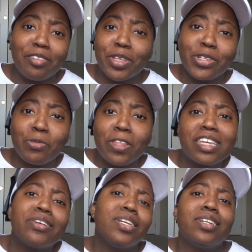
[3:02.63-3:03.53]
If there's one
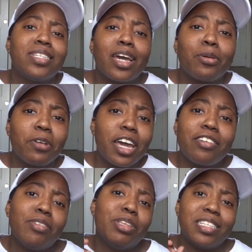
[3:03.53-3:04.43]
thing you need to take away
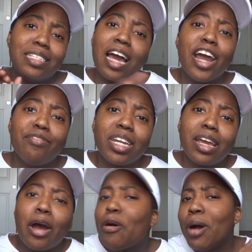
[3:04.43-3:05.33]
from this entire
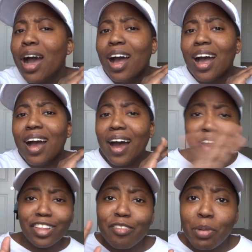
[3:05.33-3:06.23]
video,
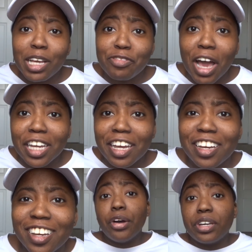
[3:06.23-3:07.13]
I love Bryce Vine.
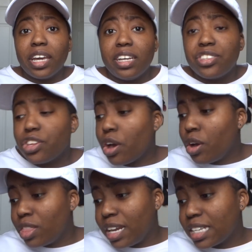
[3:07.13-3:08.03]
Okay,
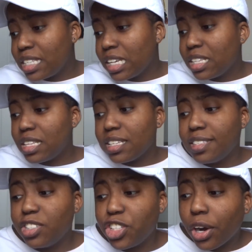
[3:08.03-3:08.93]
so the next thing it says,
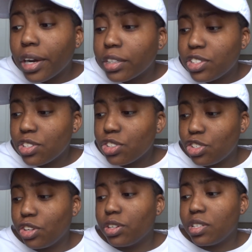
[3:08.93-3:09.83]
the charts.
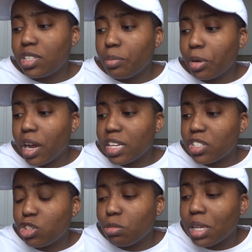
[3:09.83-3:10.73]
Sure, December
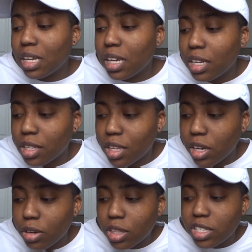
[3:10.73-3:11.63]
has too many
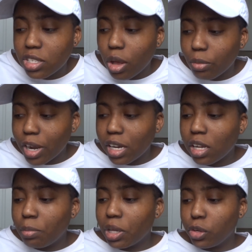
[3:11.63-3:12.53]
end-of-the-year lists
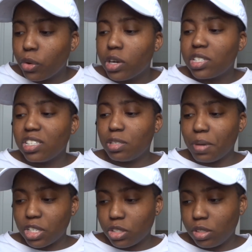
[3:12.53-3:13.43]
already, but yours is
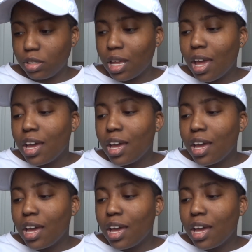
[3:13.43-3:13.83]
special.